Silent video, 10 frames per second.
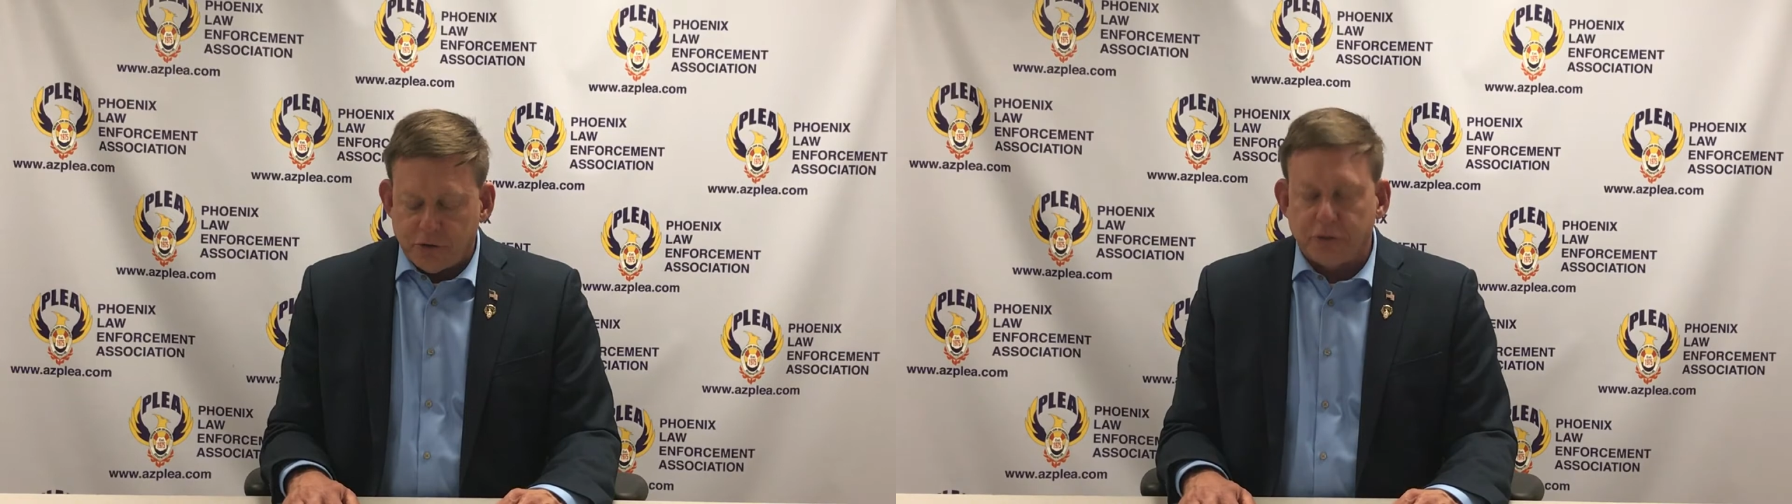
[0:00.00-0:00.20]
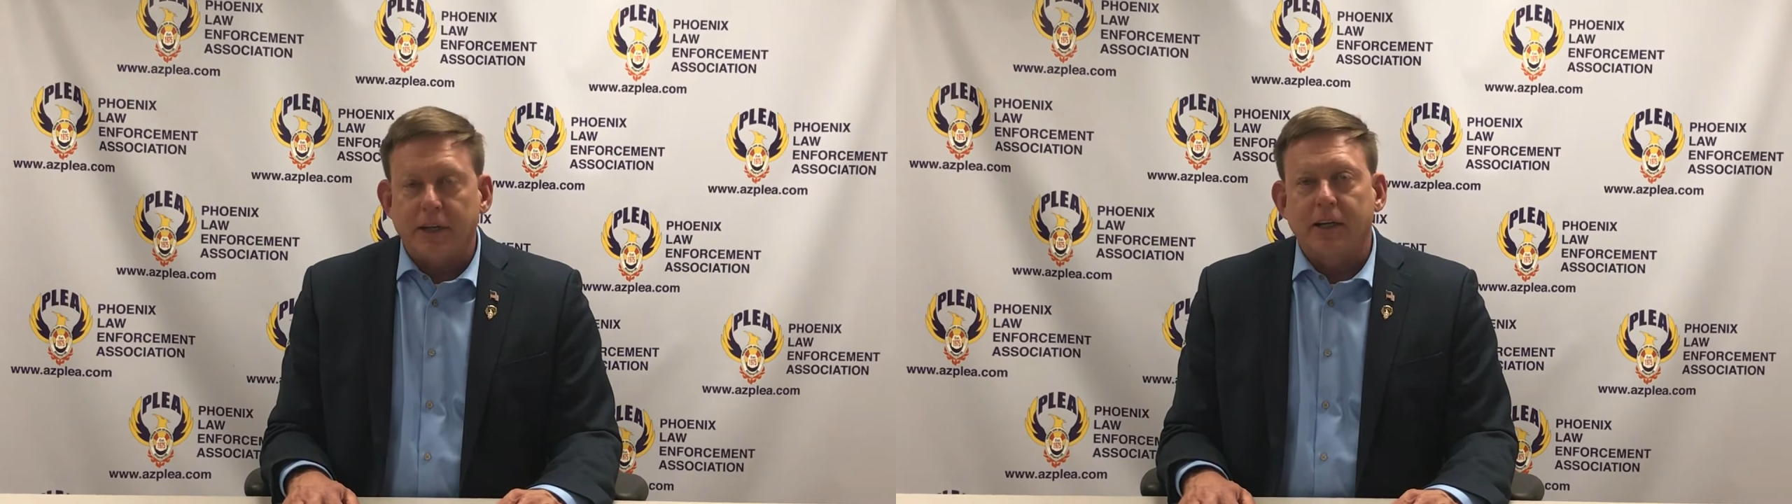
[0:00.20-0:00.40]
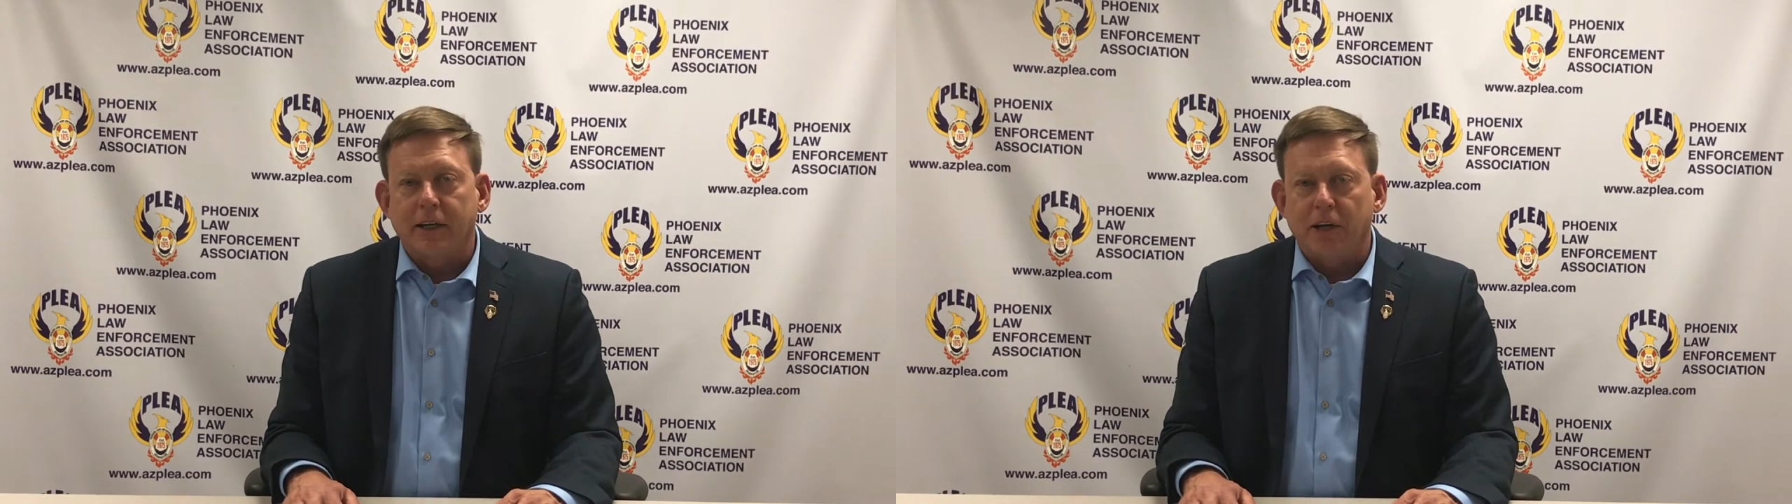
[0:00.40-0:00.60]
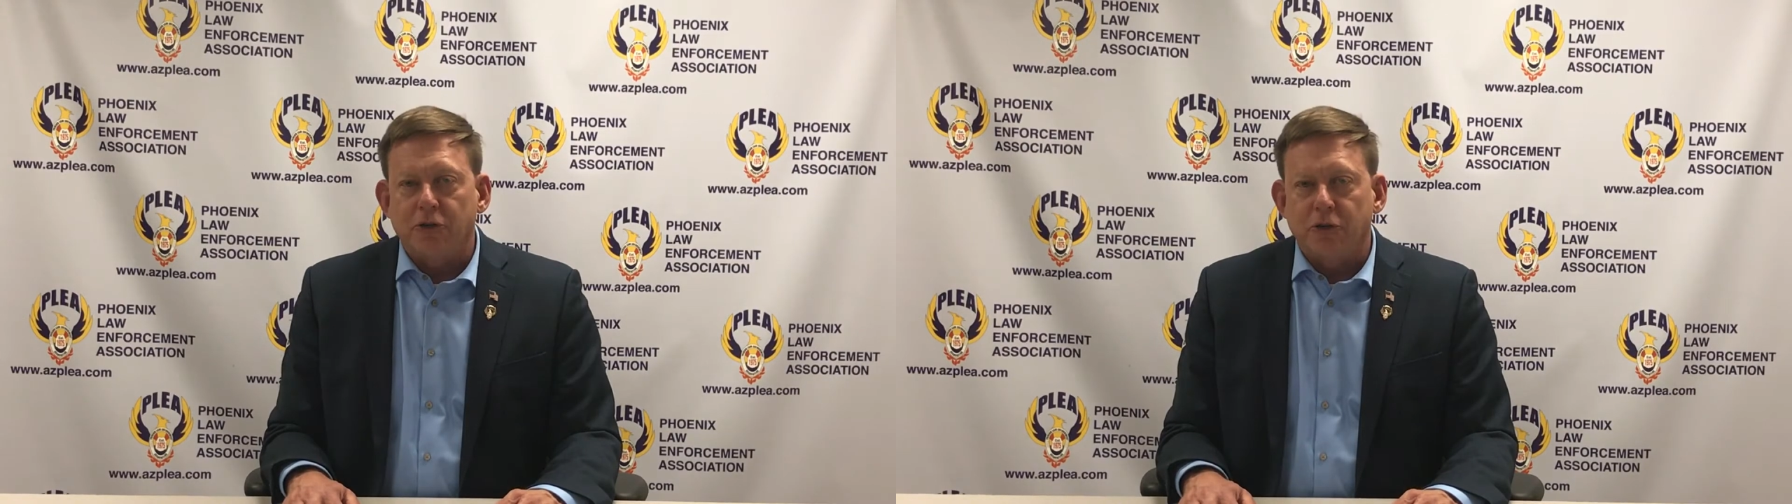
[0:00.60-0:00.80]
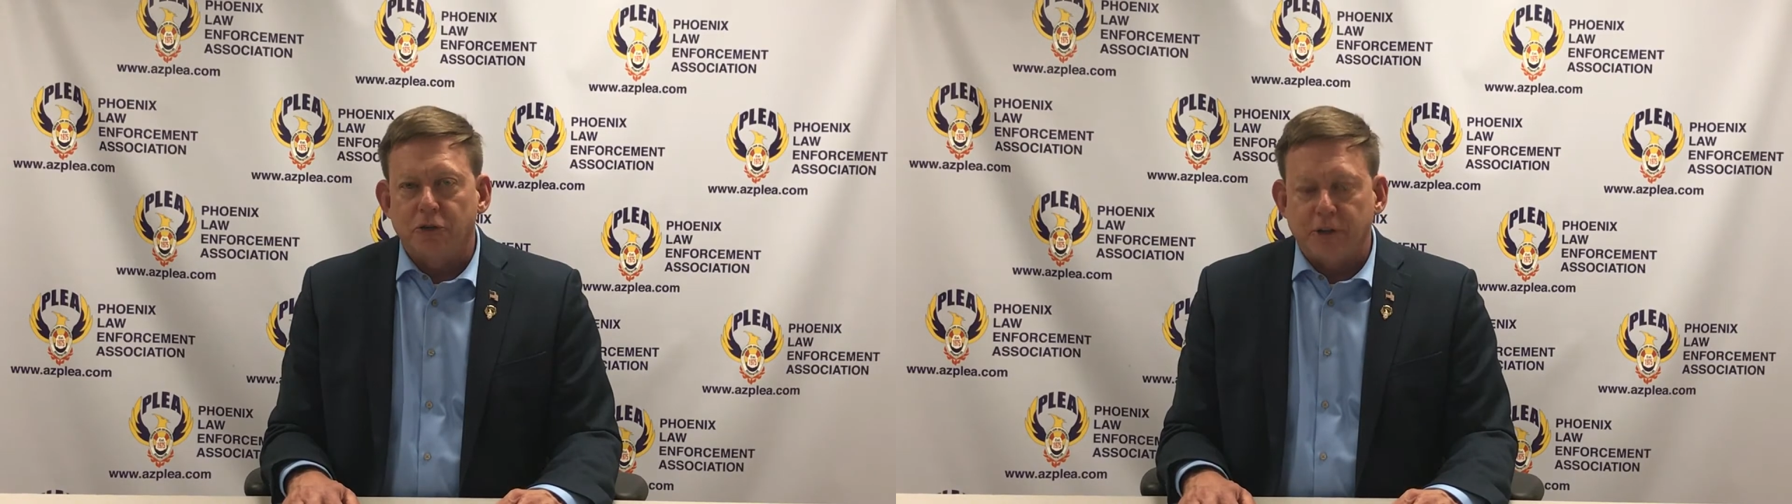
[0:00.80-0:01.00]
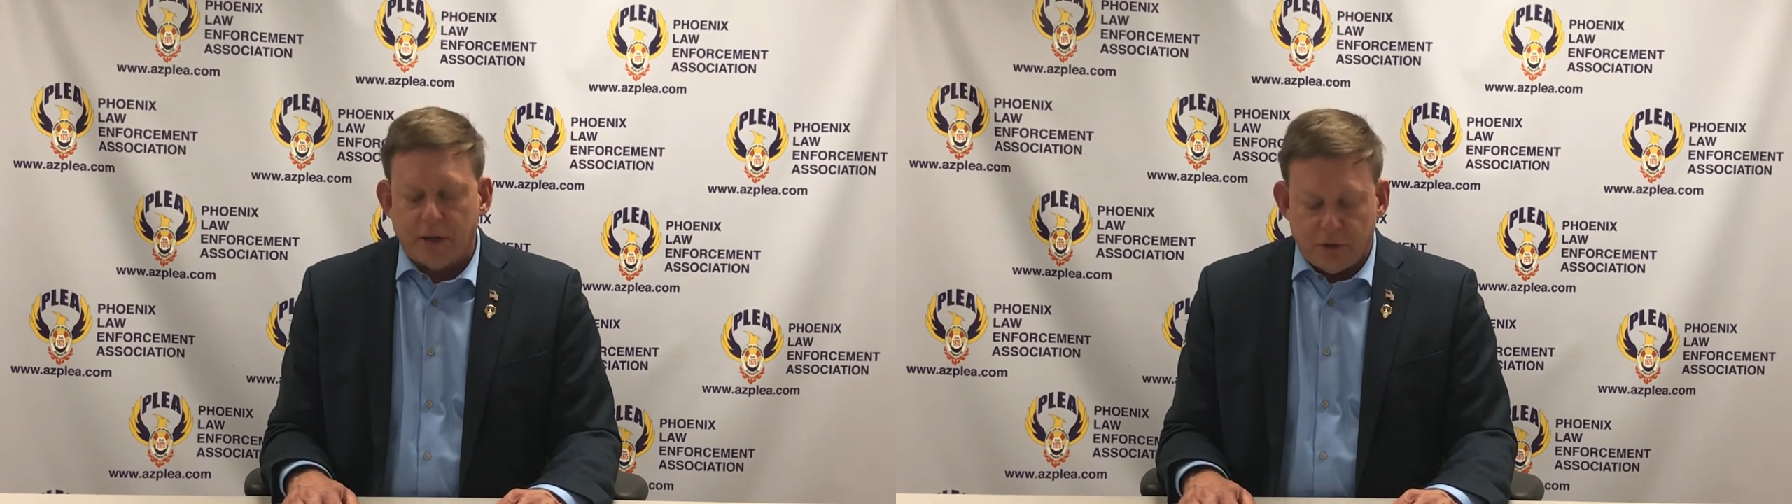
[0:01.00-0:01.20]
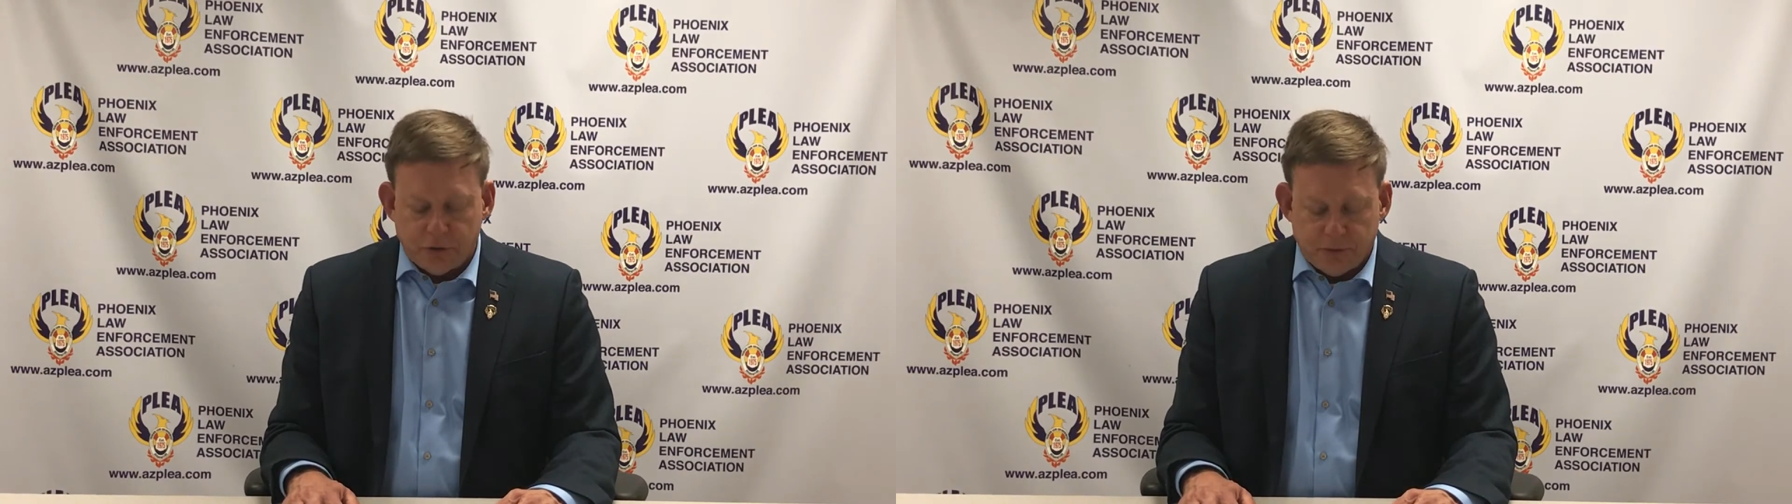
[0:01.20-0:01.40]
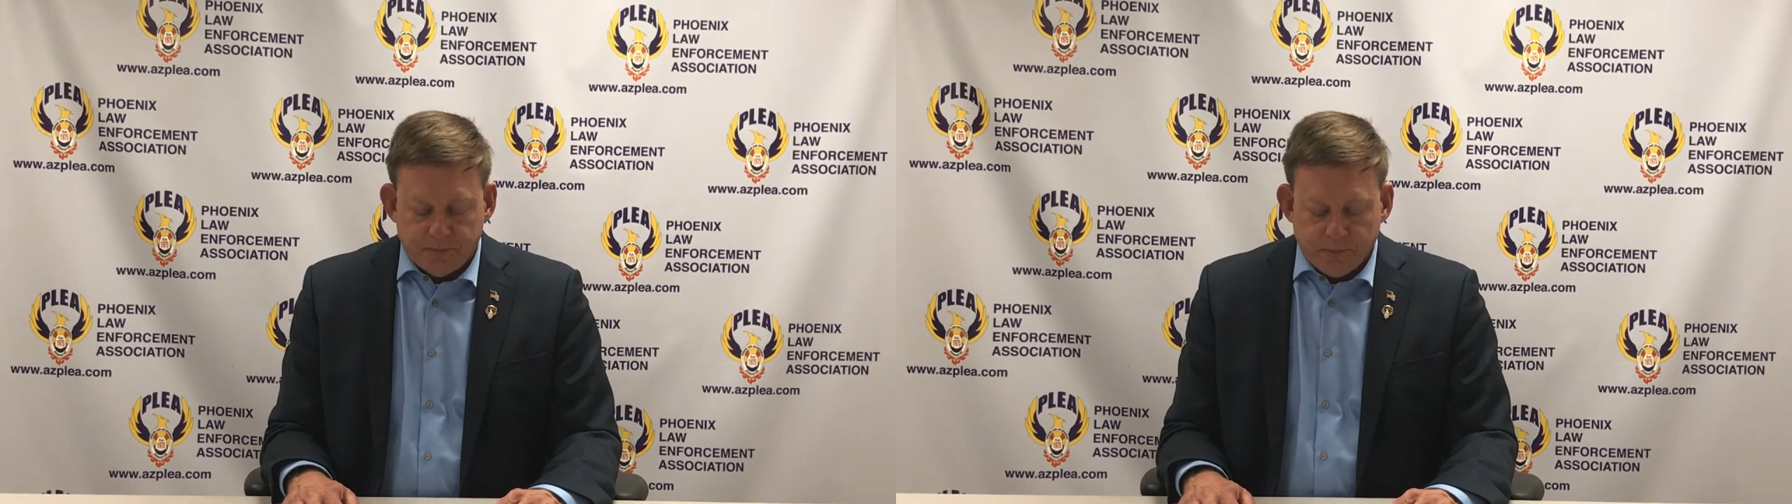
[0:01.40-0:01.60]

second guess yourselves,